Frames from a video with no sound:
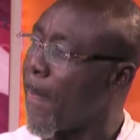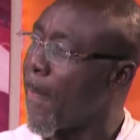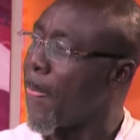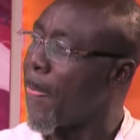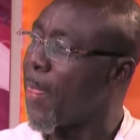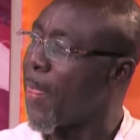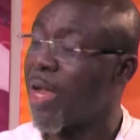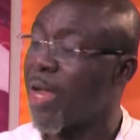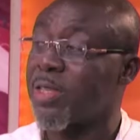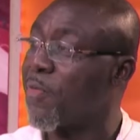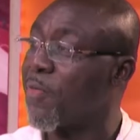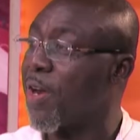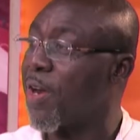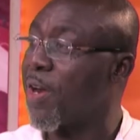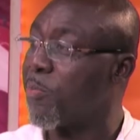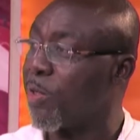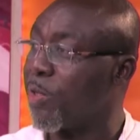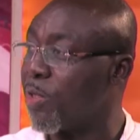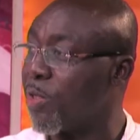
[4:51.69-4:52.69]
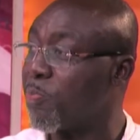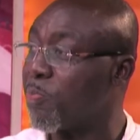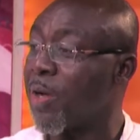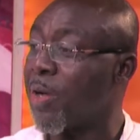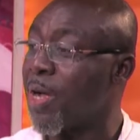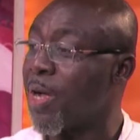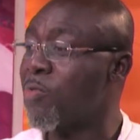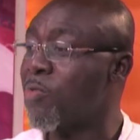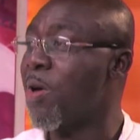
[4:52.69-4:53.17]
At a very moderate. Me
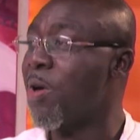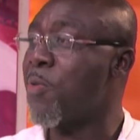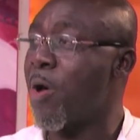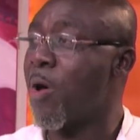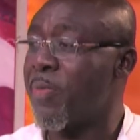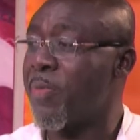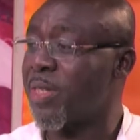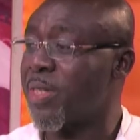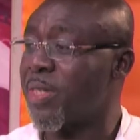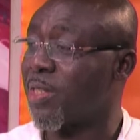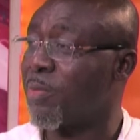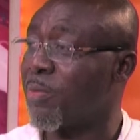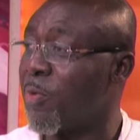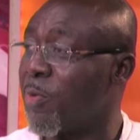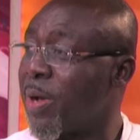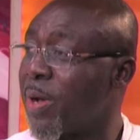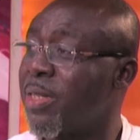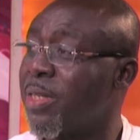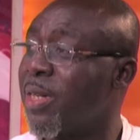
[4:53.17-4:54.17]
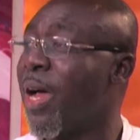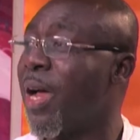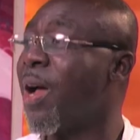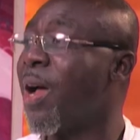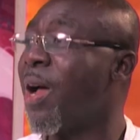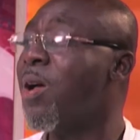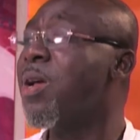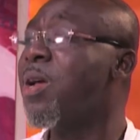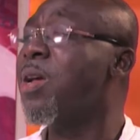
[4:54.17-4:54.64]
call crumpa obe stream. Because
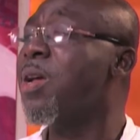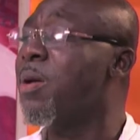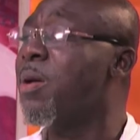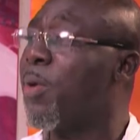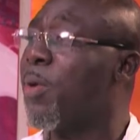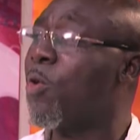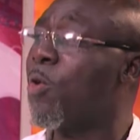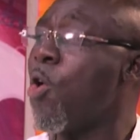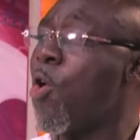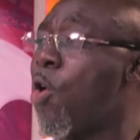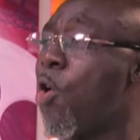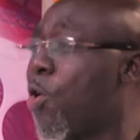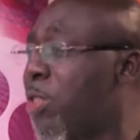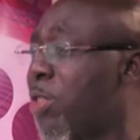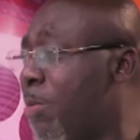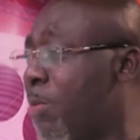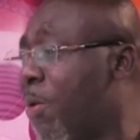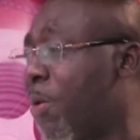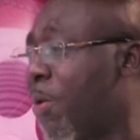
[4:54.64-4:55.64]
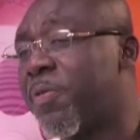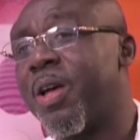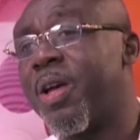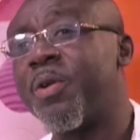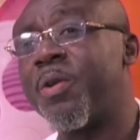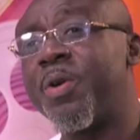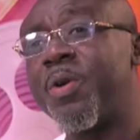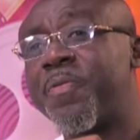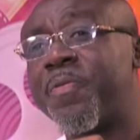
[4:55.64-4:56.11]
I me call some of the
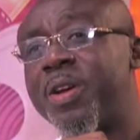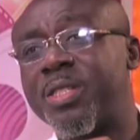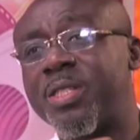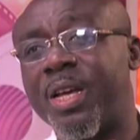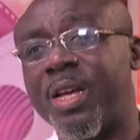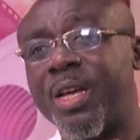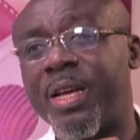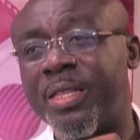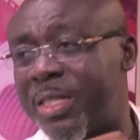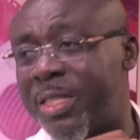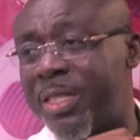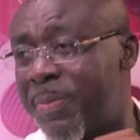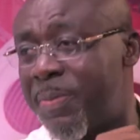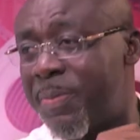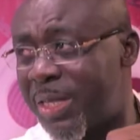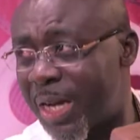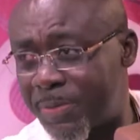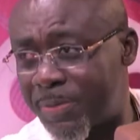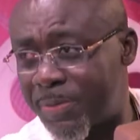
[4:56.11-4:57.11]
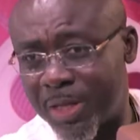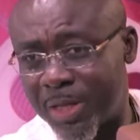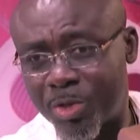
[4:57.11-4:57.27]
we friends and entertainment captains.